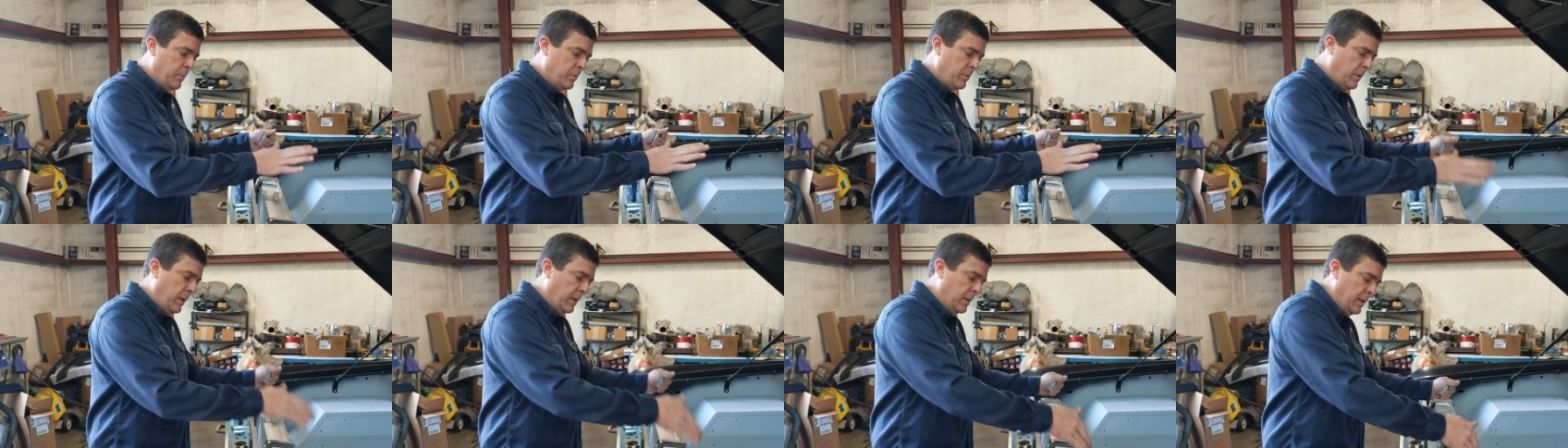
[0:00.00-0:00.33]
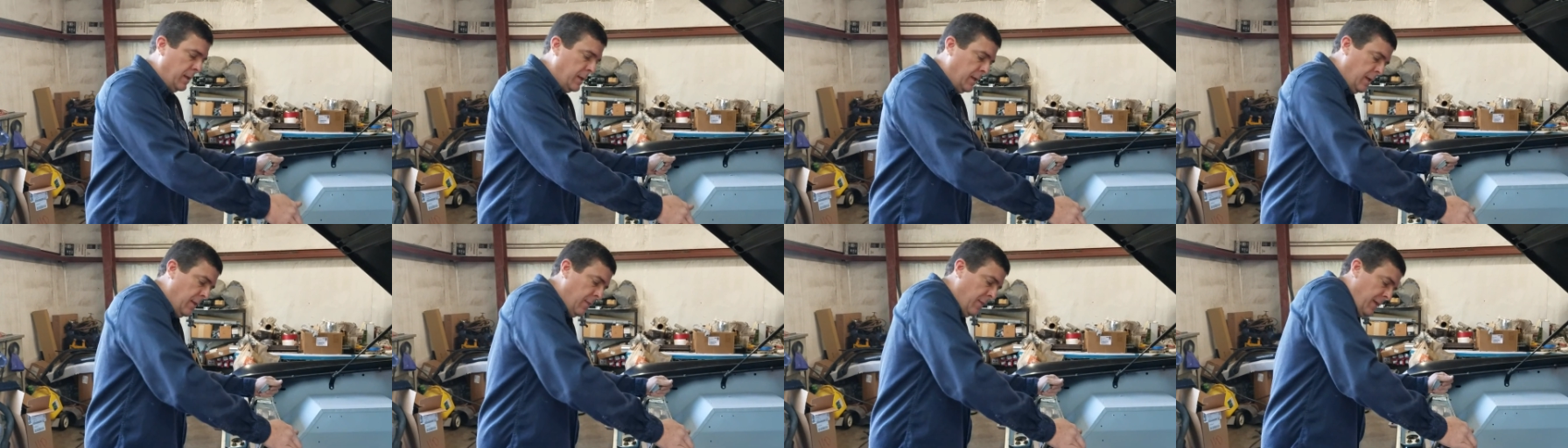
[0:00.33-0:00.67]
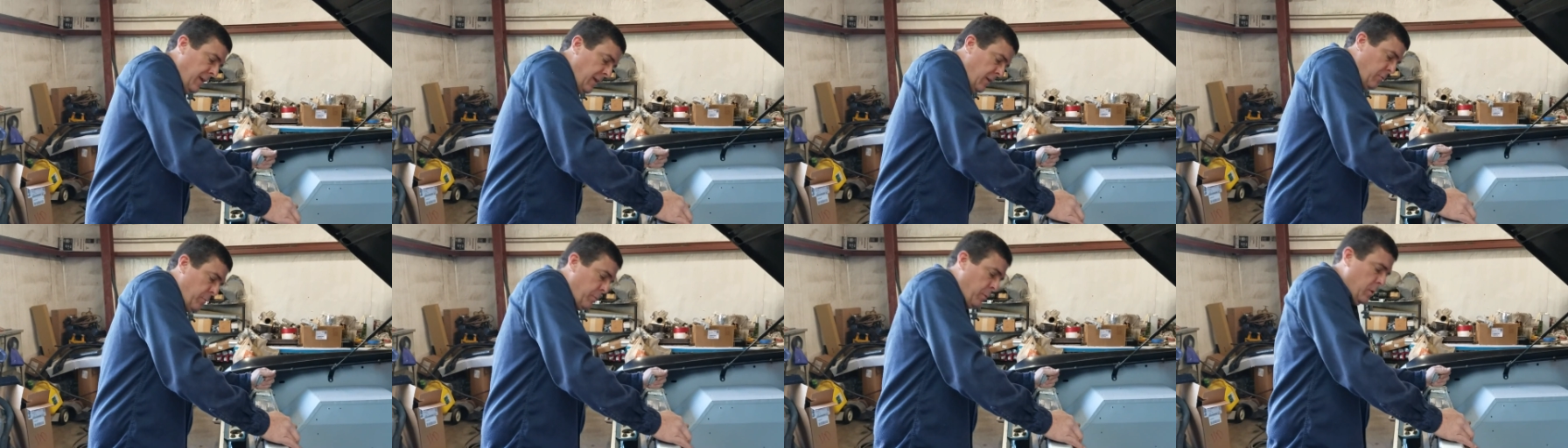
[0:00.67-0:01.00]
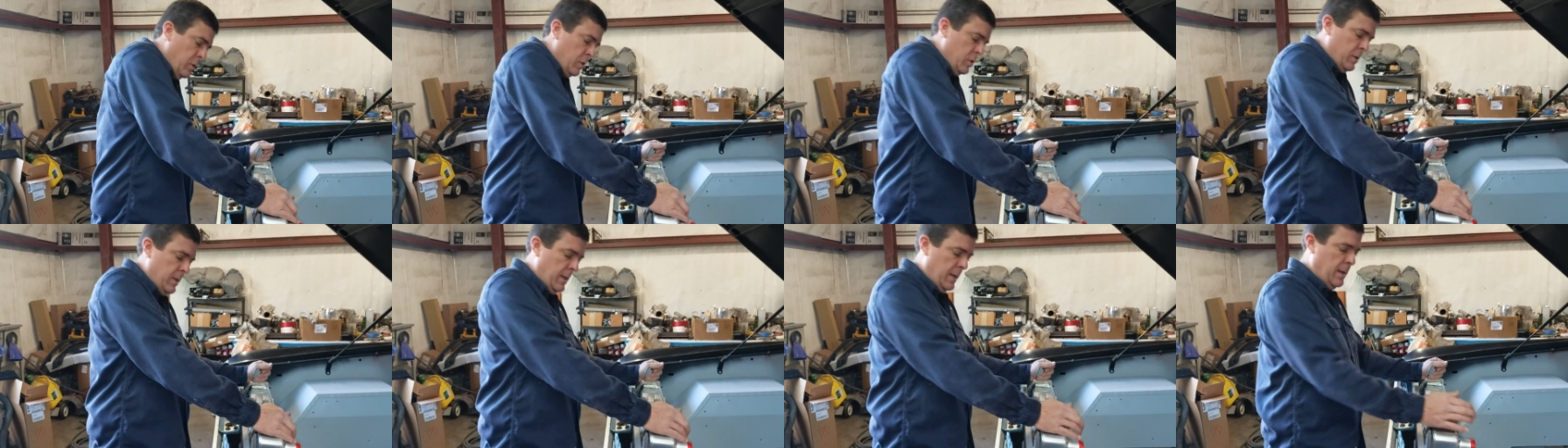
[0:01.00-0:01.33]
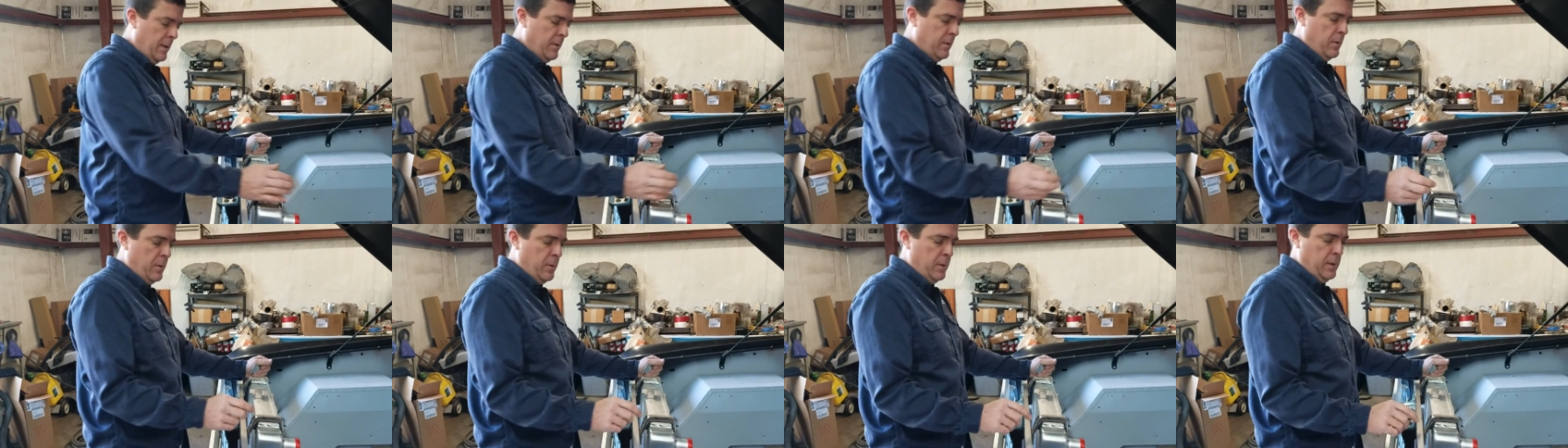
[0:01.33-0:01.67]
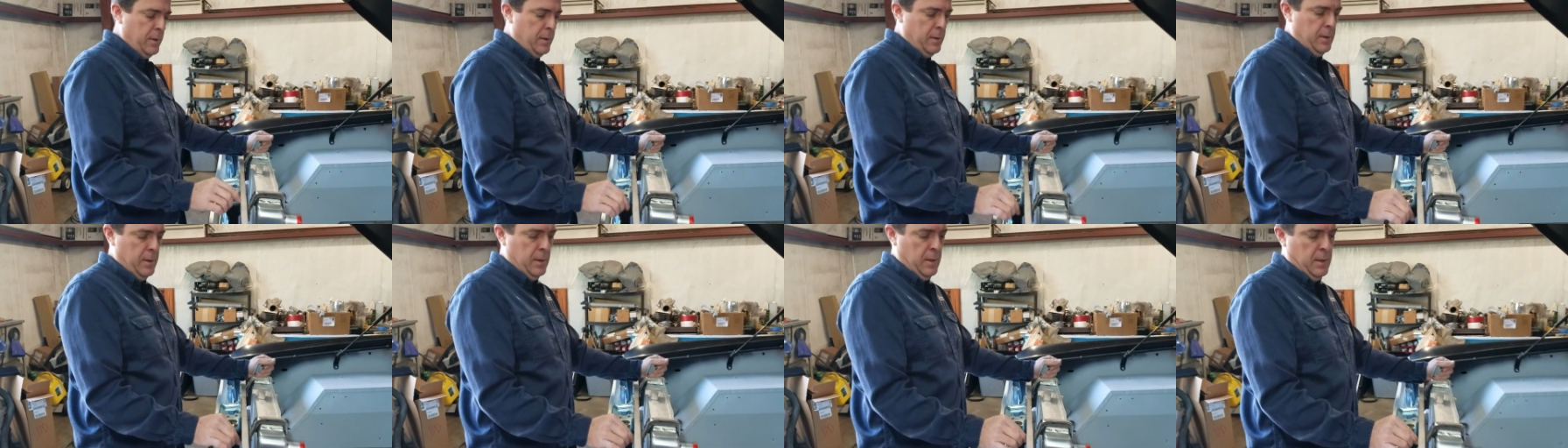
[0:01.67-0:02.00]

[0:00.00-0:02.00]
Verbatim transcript: so I could get these pushed down on it.